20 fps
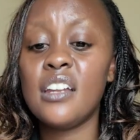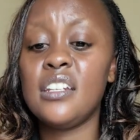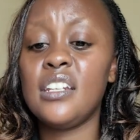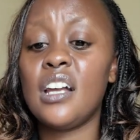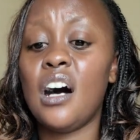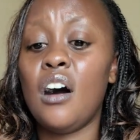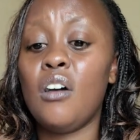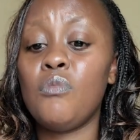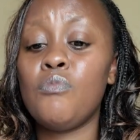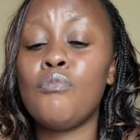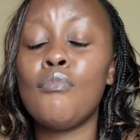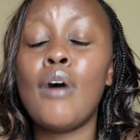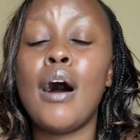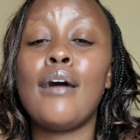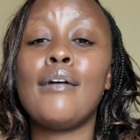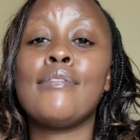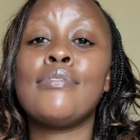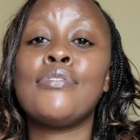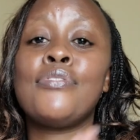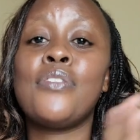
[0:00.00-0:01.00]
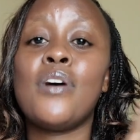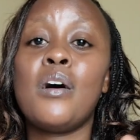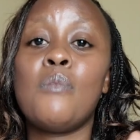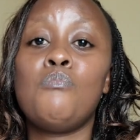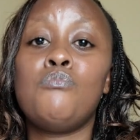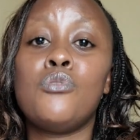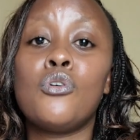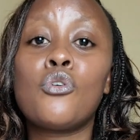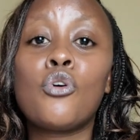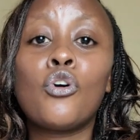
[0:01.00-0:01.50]
Now, the
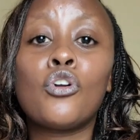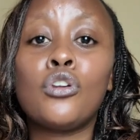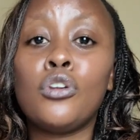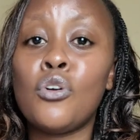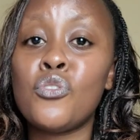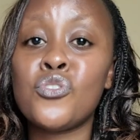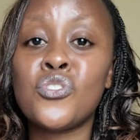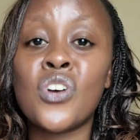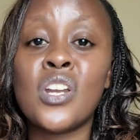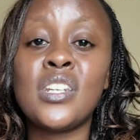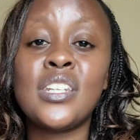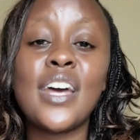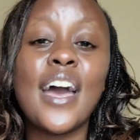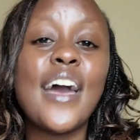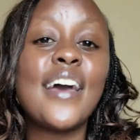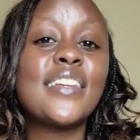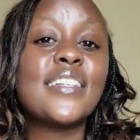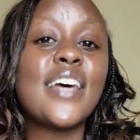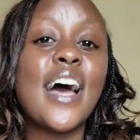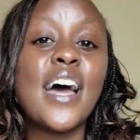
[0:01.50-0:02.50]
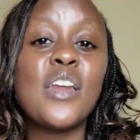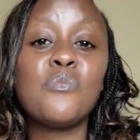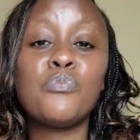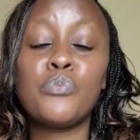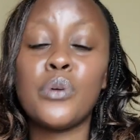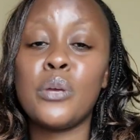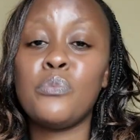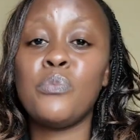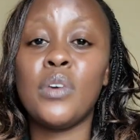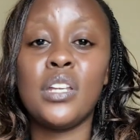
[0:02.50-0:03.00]
book closure date and
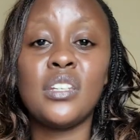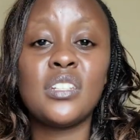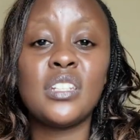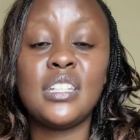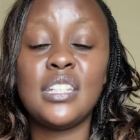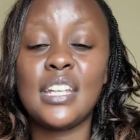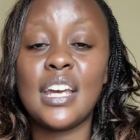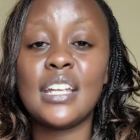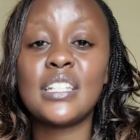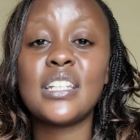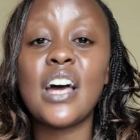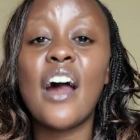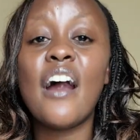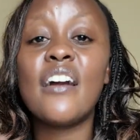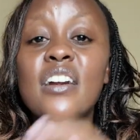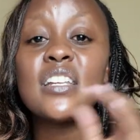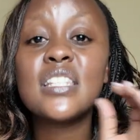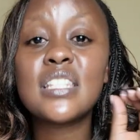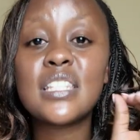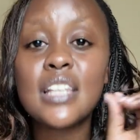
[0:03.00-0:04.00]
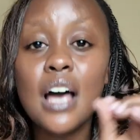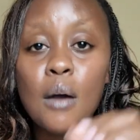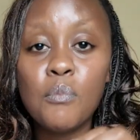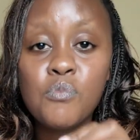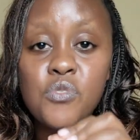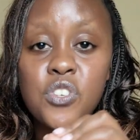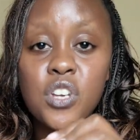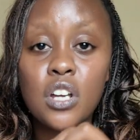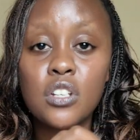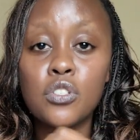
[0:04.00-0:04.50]
payment date are
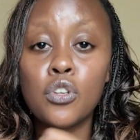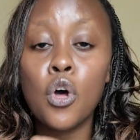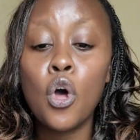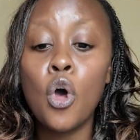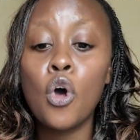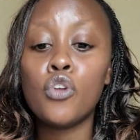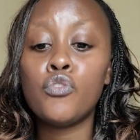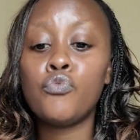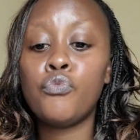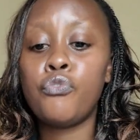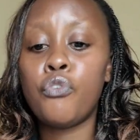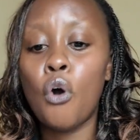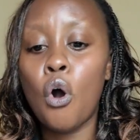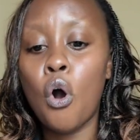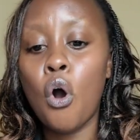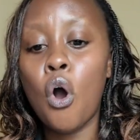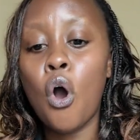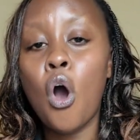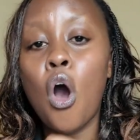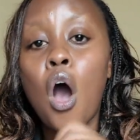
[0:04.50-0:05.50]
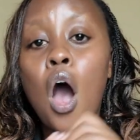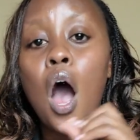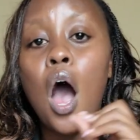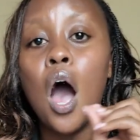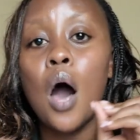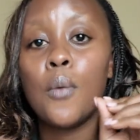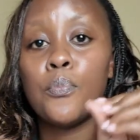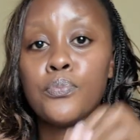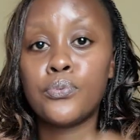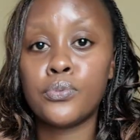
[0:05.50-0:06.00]
subject for
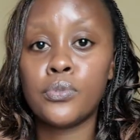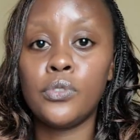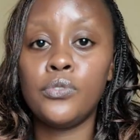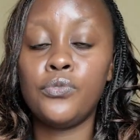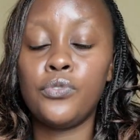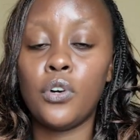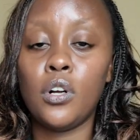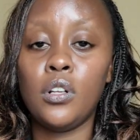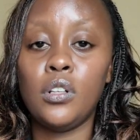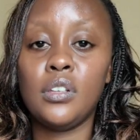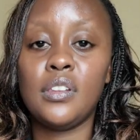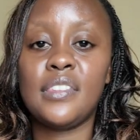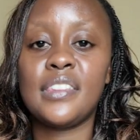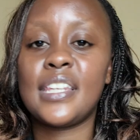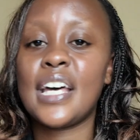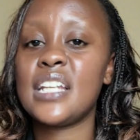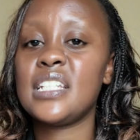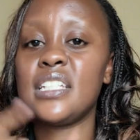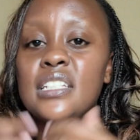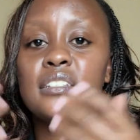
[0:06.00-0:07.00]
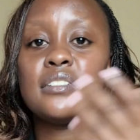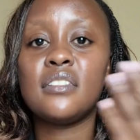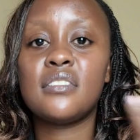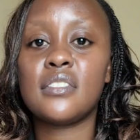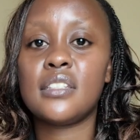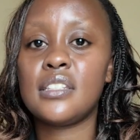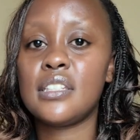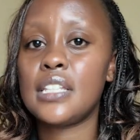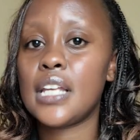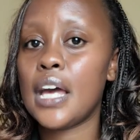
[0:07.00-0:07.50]
approval. That
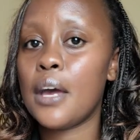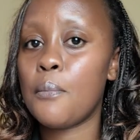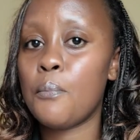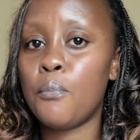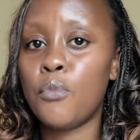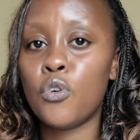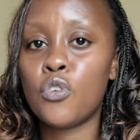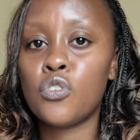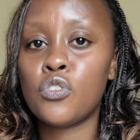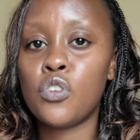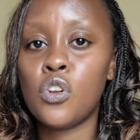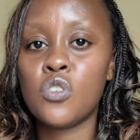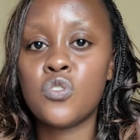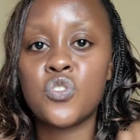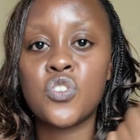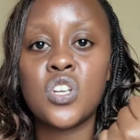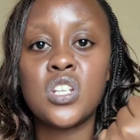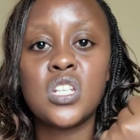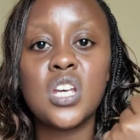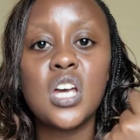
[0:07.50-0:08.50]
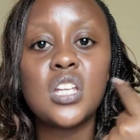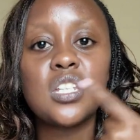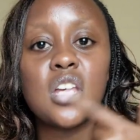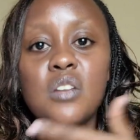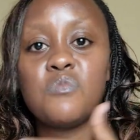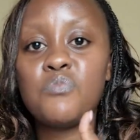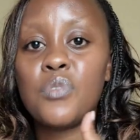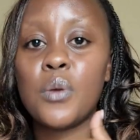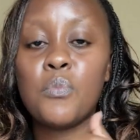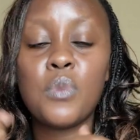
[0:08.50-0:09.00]
is, the book closure date
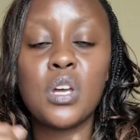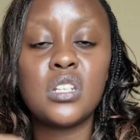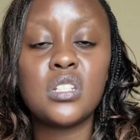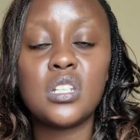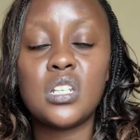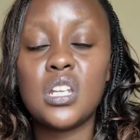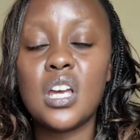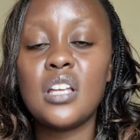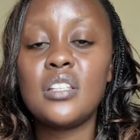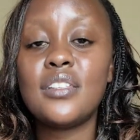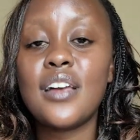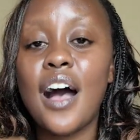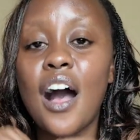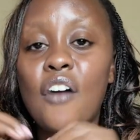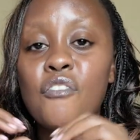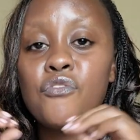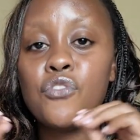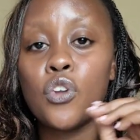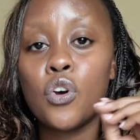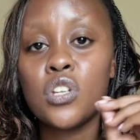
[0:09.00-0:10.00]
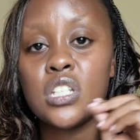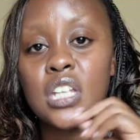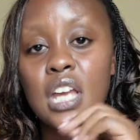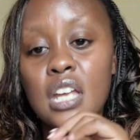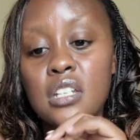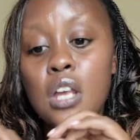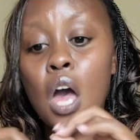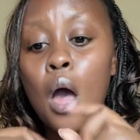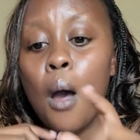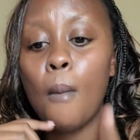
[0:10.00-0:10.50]
and payment date have not
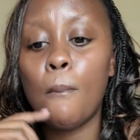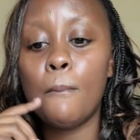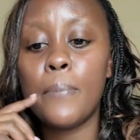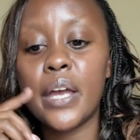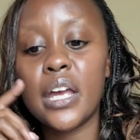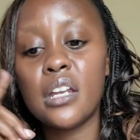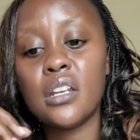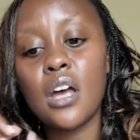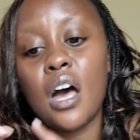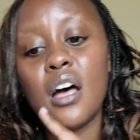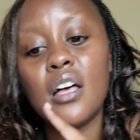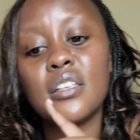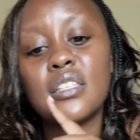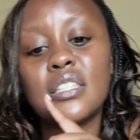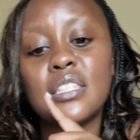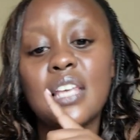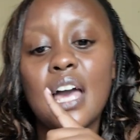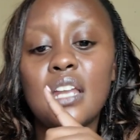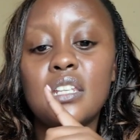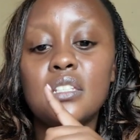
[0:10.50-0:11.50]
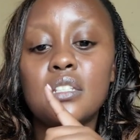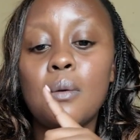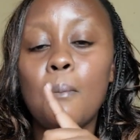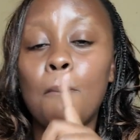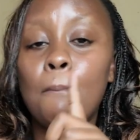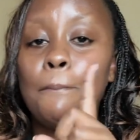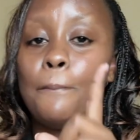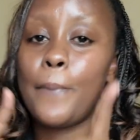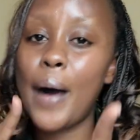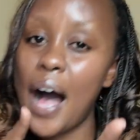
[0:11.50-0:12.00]
yet been set.
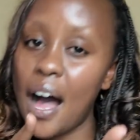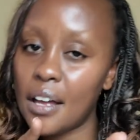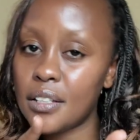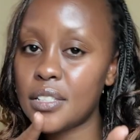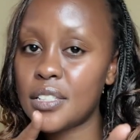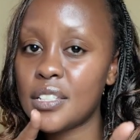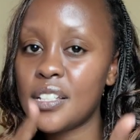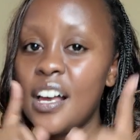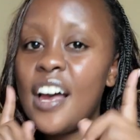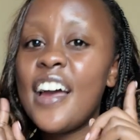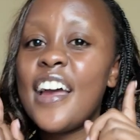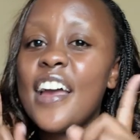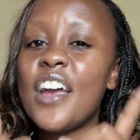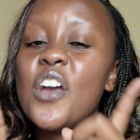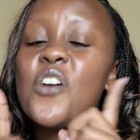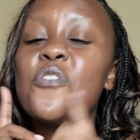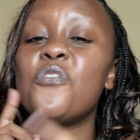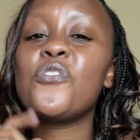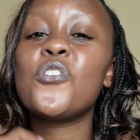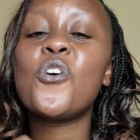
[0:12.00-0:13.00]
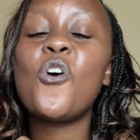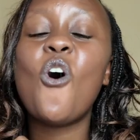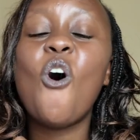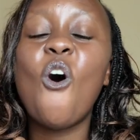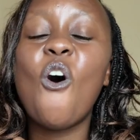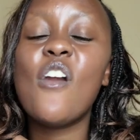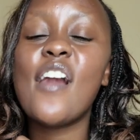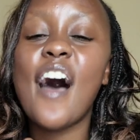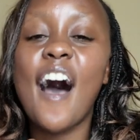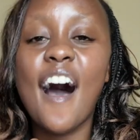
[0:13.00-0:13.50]
But if you
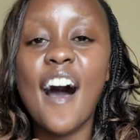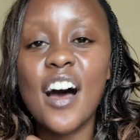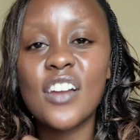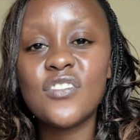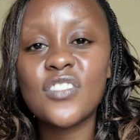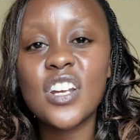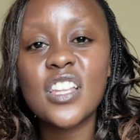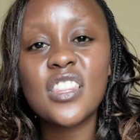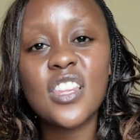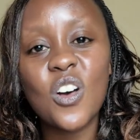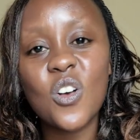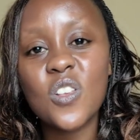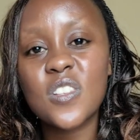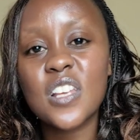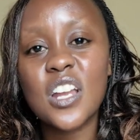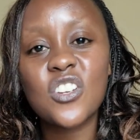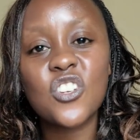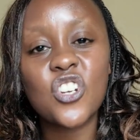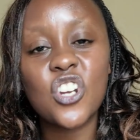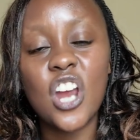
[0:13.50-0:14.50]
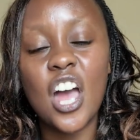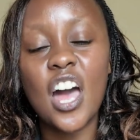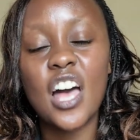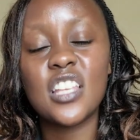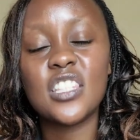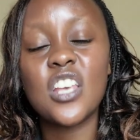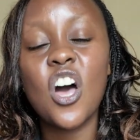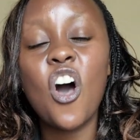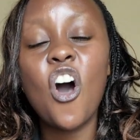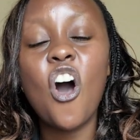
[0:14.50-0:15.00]
own 100,000
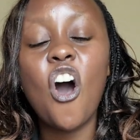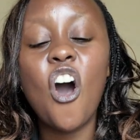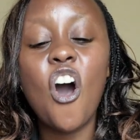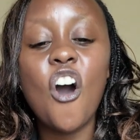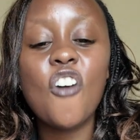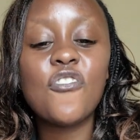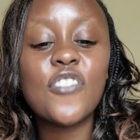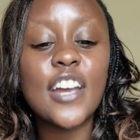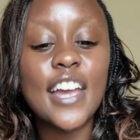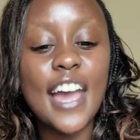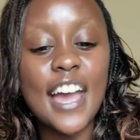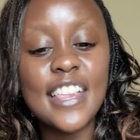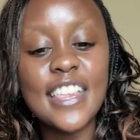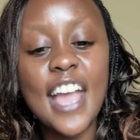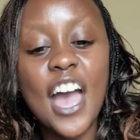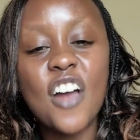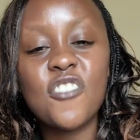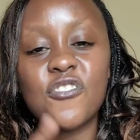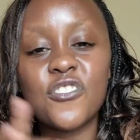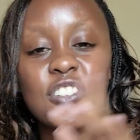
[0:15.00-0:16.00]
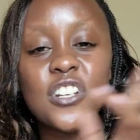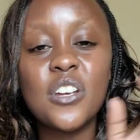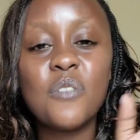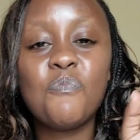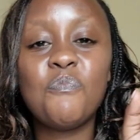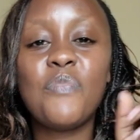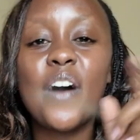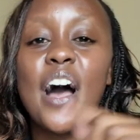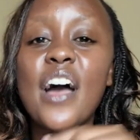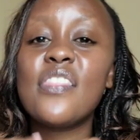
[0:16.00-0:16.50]
shares of Kenya Re
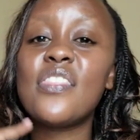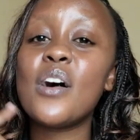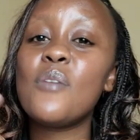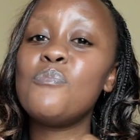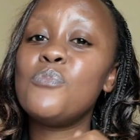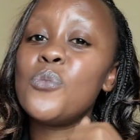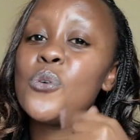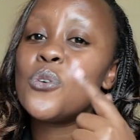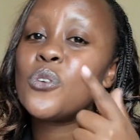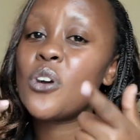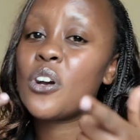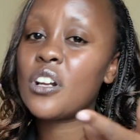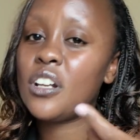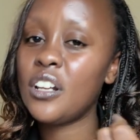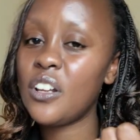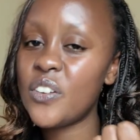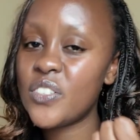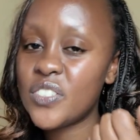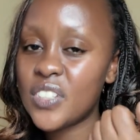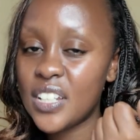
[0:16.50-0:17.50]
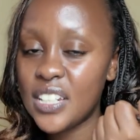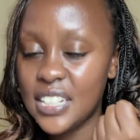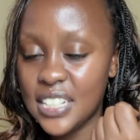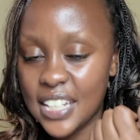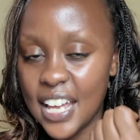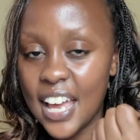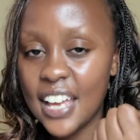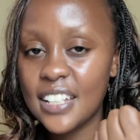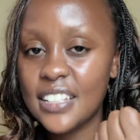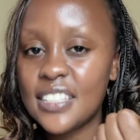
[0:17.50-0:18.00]
by the book closure
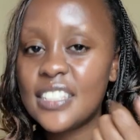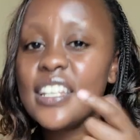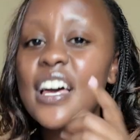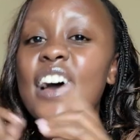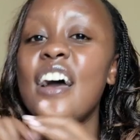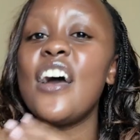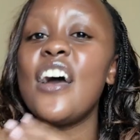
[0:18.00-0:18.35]
date,